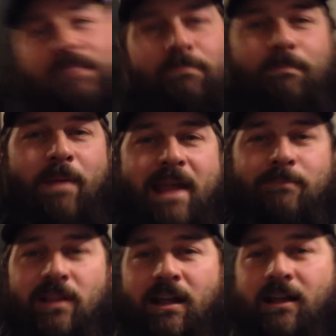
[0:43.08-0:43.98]
and
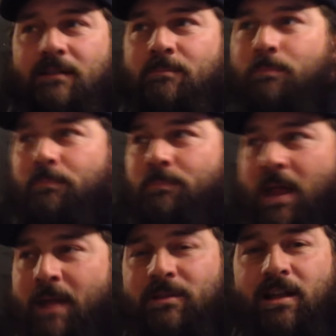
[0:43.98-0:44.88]
Pamela,
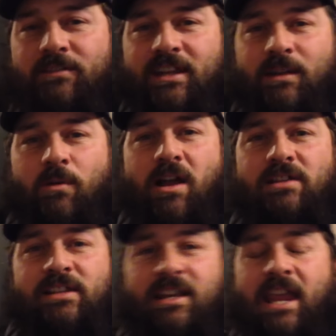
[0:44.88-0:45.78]
Pamela I think it
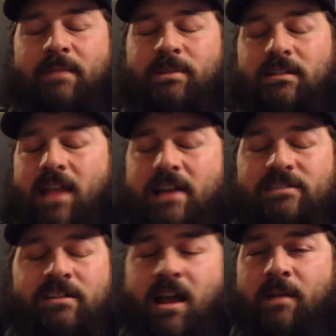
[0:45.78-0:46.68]
was, that came here
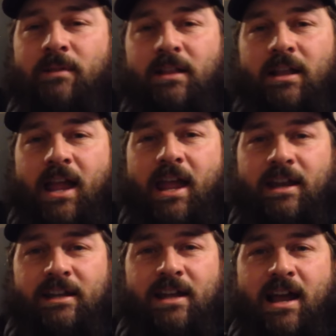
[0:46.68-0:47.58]
last time,
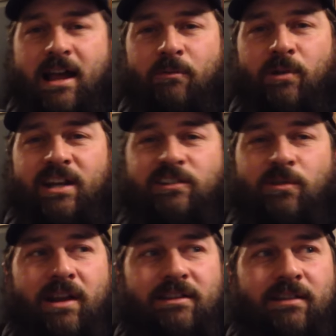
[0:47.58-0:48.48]
and uh, we didn't
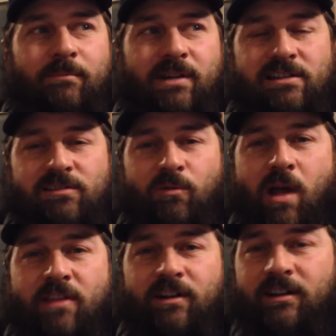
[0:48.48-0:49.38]
do anything because of the
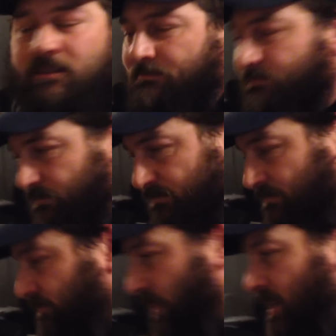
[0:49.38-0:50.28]
weather and
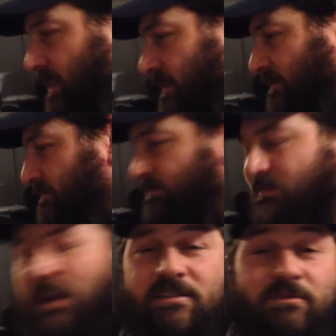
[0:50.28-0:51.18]
fucking,
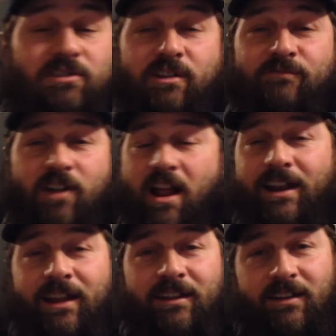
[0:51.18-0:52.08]
because it was Good
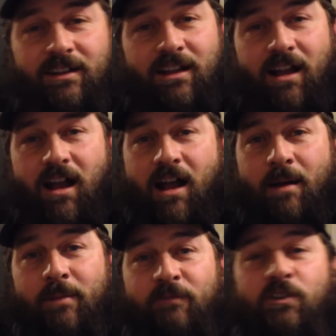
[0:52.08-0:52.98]
Friday.
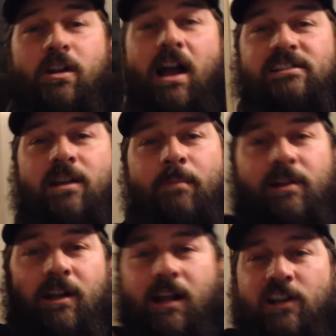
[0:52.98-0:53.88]
Um, if you guys come out
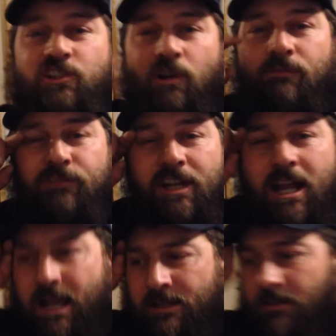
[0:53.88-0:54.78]
here, I got a shirt for you
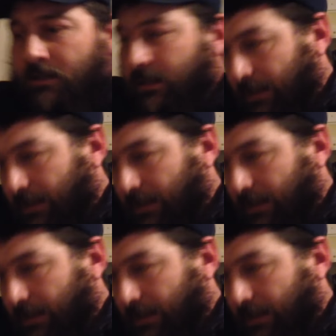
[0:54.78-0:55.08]
guys.